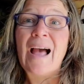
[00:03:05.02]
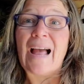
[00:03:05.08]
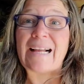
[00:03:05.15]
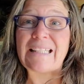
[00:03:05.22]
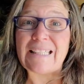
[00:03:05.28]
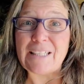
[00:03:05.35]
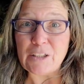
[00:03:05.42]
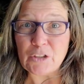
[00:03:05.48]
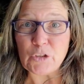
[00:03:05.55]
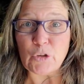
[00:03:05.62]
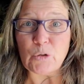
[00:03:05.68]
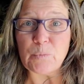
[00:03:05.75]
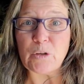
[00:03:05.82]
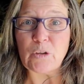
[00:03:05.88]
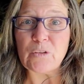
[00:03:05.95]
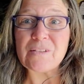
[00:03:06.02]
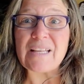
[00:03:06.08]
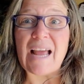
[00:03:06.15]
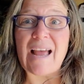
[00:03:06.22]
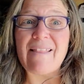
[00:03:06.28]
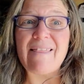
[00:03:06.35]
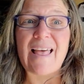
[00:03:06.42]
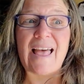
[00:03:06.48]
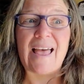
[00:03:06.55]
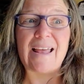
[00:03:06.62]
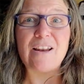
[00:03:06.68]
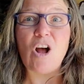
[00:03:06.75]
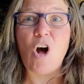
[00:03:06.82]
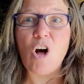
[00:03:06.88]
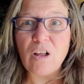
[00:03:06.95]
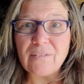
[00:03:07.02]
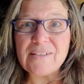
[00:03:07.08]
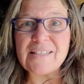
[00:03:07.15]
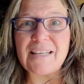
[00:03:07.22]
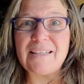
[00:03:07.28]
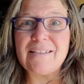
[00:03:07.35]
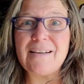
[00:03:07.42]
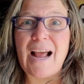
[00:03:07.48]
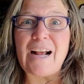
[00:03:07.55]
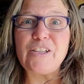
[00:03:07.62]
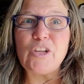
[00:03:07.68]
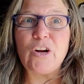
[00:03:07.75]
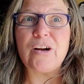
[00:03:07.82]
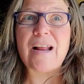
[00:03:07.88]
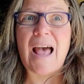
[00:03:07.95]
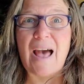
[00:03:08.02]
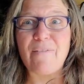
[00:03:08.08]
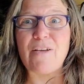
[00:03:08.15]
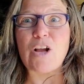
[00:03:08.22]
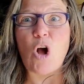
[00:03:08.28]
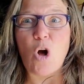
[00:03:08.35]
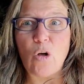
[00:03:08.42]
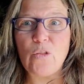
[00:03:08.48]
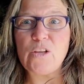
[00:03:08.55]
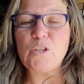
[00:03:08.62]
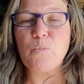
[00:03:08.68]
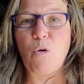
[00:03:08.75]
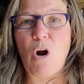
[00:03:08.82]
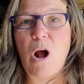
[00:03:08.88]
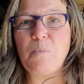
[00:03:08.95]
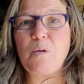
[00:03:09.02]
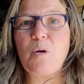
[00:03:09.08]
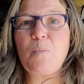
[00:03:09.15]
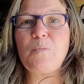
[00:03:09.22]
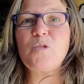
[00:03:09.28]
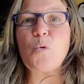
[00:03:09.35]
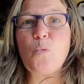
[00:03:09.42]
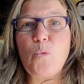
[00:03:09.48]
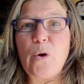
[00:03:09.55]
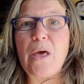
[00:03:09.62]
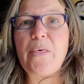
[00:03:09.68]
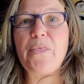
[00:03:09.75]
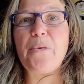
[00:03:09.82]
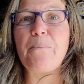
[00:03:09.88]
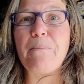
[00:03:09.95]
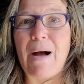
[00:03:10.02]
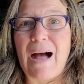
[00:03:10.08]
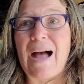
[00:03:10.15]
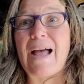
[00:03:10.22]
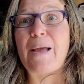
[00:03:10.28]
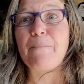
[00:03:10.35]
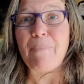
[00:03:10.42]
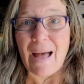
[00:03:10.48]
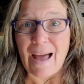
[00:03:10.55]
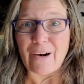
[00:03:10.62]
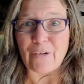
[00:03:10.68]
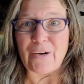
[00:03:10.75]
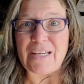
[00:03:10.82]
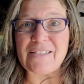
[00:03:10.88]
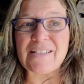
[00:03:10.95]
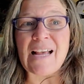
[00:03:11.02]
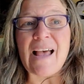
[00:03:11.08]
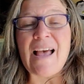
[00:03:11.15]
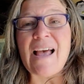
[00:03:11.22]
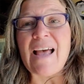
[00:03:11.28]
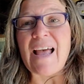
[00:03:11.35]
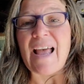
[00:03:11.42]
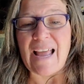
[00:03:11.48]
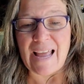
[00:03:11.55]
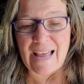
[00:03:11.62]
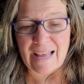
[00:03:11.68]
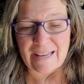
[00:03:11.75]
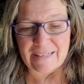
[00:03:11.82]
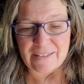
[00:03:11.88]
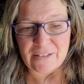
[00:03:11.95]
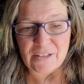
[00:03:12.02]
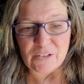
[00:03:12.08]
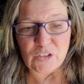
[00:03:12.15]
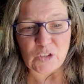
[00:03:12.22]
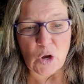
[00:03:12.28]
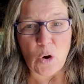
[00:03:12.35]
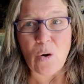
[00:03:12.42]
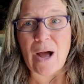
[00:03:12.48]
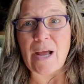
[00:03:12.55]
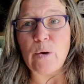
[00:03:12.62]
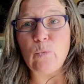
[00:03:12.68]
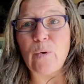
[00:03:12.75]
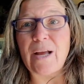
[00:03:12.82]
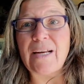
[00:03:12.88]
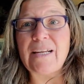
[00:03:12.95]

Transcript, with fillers: I cleaned the terminals, and then all of a sudden I started having all these problems with my batteries. And so I went